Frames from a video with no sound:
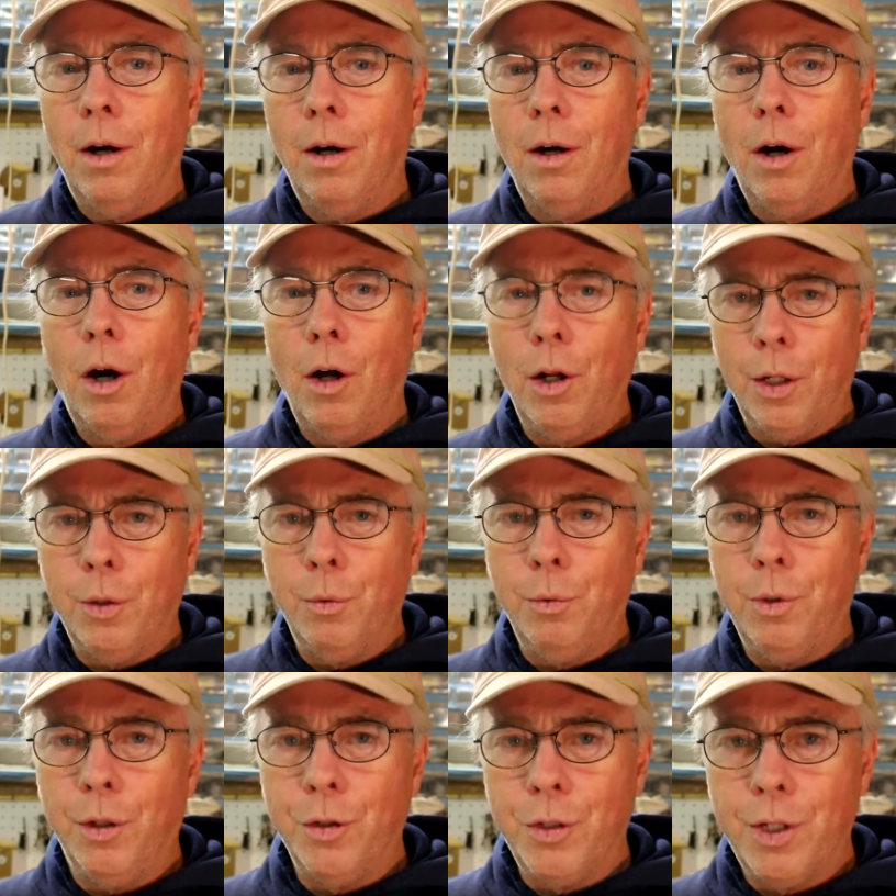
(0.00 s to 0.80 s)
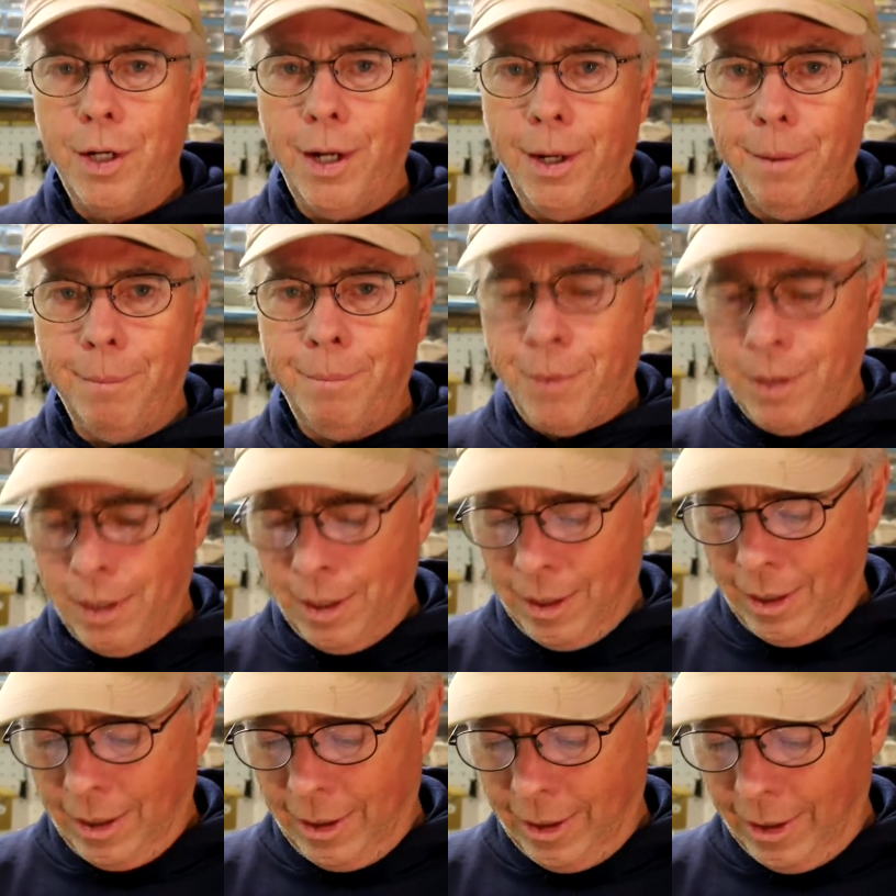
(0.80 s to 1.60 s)
all in real time.
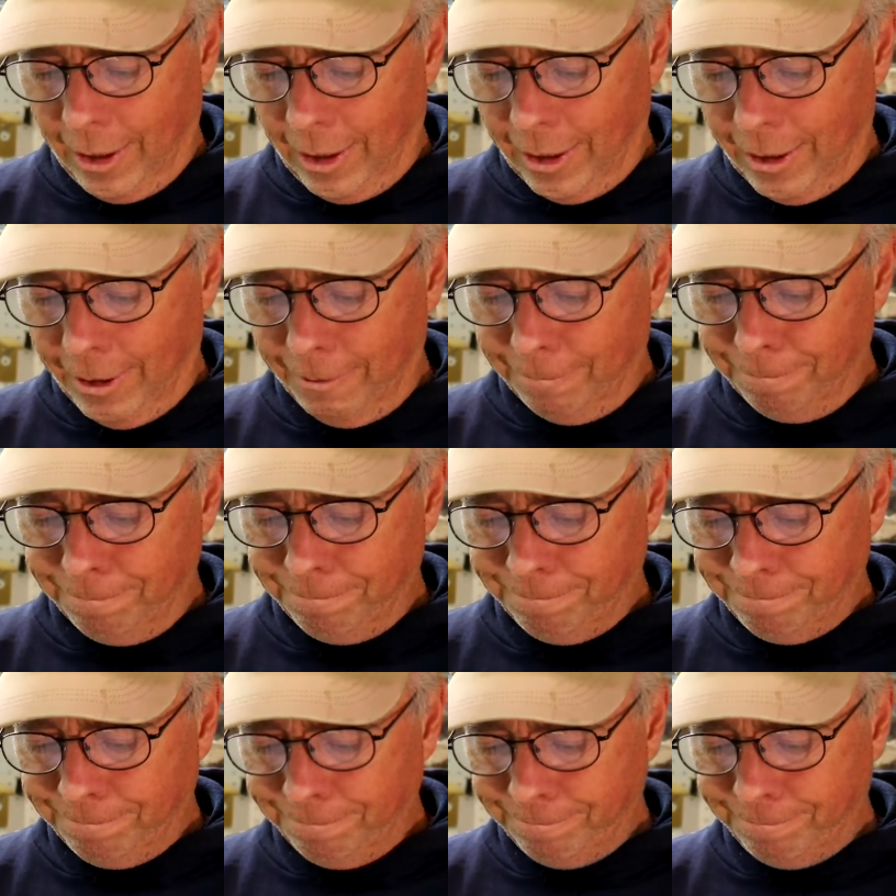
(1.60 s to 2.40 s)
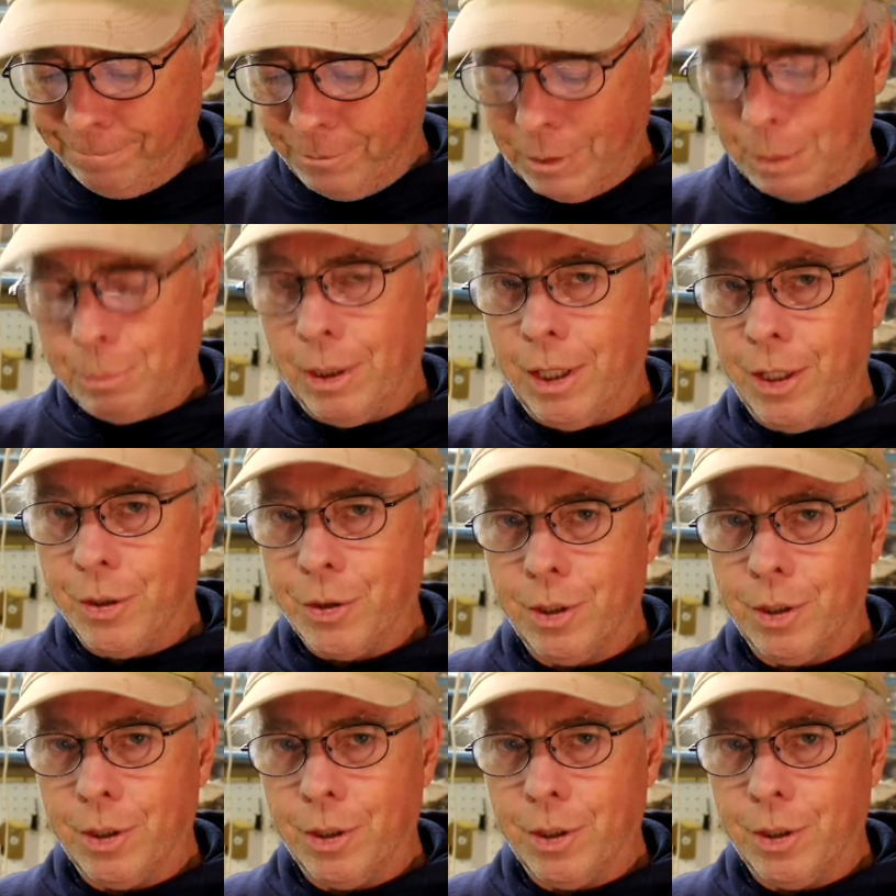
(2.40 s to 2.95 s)
Play